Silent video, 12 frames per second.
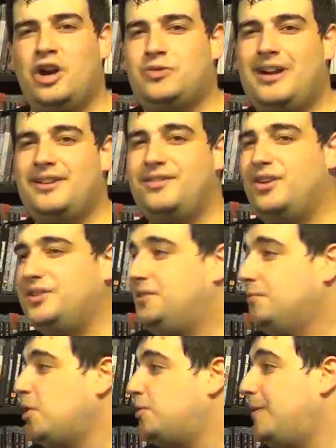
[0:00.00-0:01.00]
Groudon
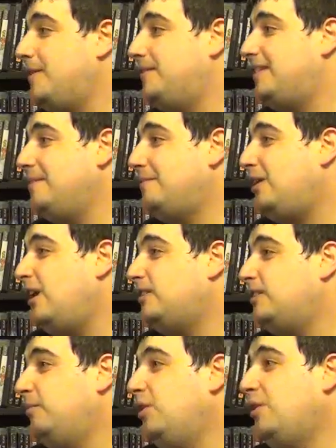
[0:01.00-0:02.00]
also works by the same
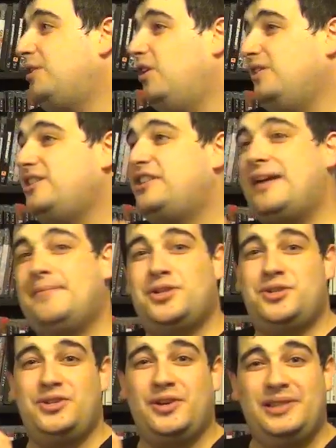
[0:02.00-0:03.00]
concept though it only
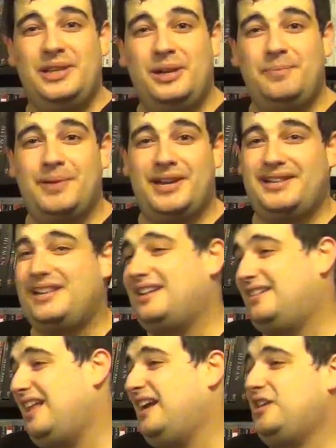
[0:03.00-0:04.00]
damages you a little bit and
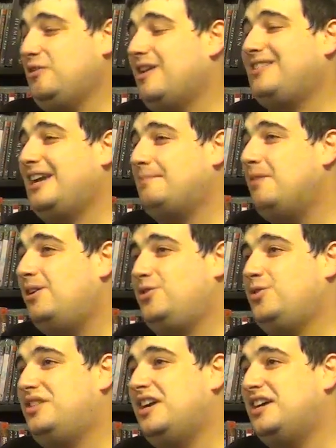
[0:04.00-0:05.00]
not knock you out like
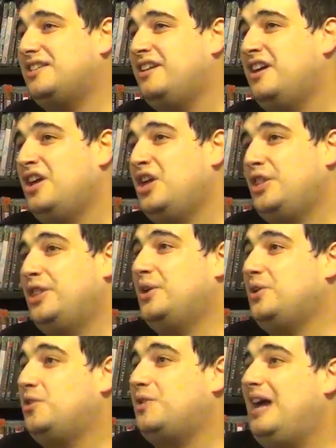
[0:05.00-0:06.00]
Moltres does,
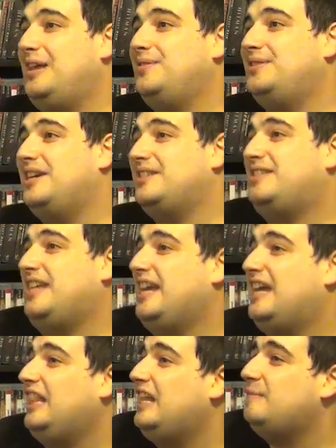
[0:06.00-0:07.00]
though Groudon does
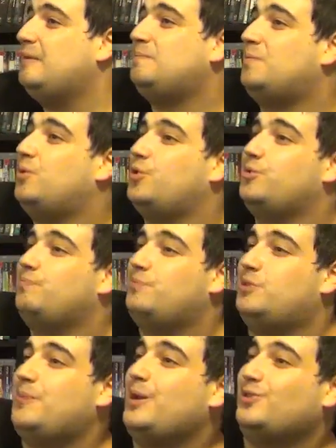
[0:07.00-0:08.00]
take a little bit more
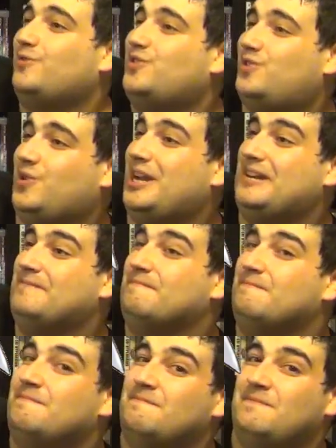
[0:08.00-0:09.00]
space of the screen.
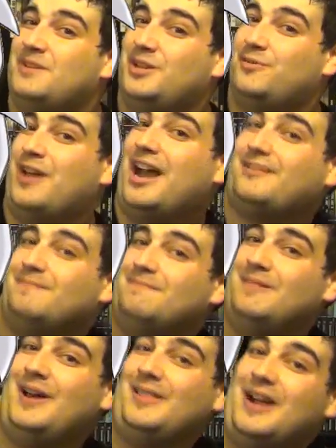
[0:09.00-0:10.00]
In fact,
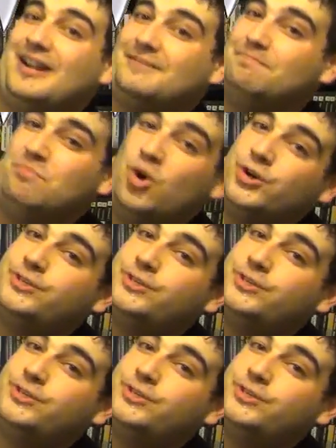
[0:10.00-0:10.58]
a lot more